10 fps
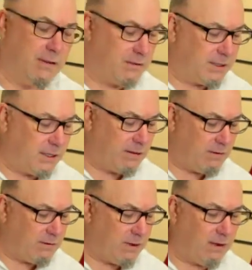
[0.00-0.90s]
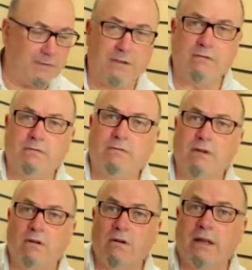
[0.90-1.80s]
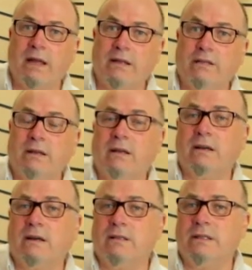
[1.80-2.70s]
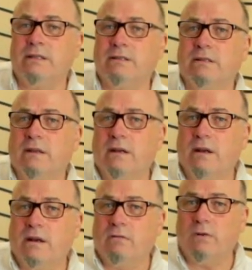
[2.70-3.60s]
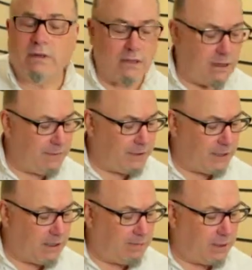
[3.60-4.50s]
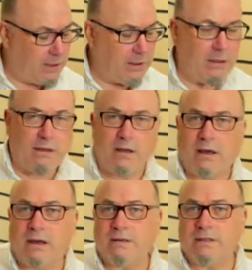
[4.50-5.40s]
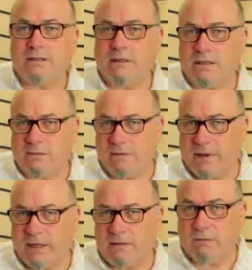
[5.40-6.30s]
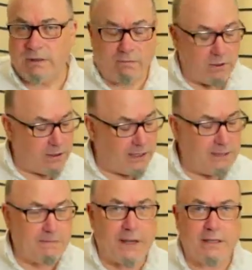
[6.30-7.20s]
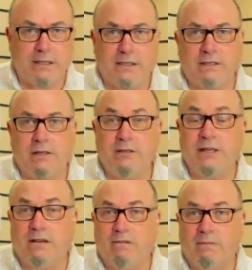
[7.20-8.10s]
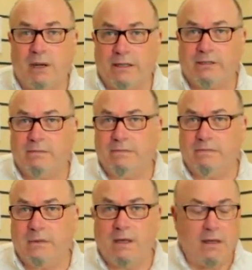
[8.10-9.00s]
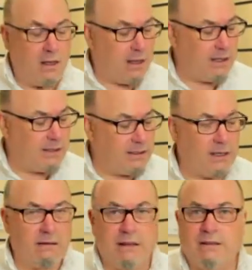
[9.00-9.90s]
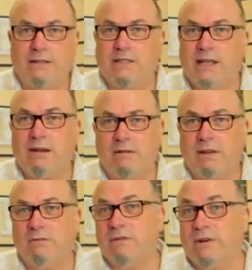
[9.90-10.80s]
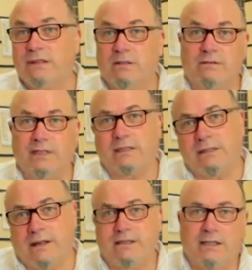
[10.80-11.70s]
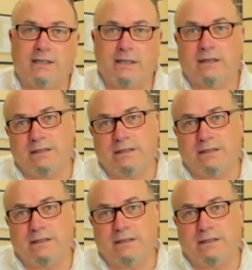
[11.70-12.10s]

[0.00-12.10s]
well, so quite often recording artists would overdub the double bass with one of these basses using a plectrum, and the sound of it was very sort of tic-tac, tic-tac,